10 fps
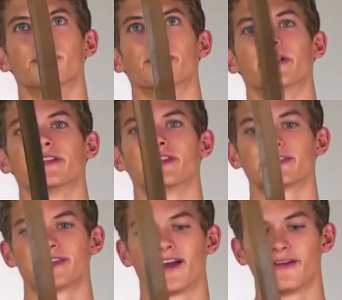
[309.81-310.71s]
but it
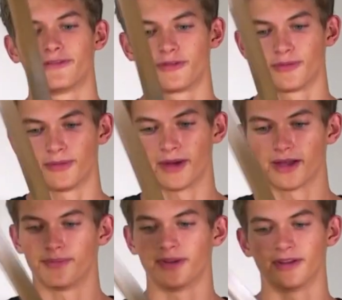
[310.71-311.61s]
does have, in my
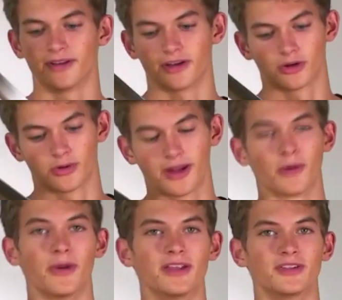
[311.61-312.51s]
opinion, a great
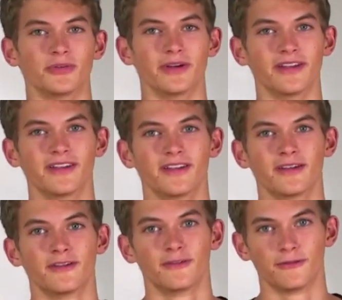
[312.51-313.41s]
weight to it
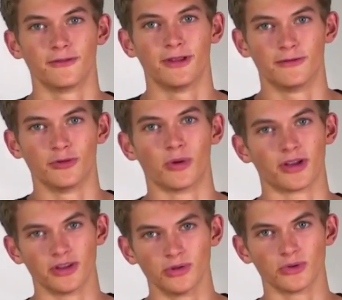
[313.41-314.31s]
if you want
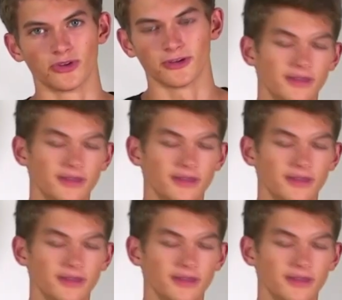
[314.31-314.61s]
to use it.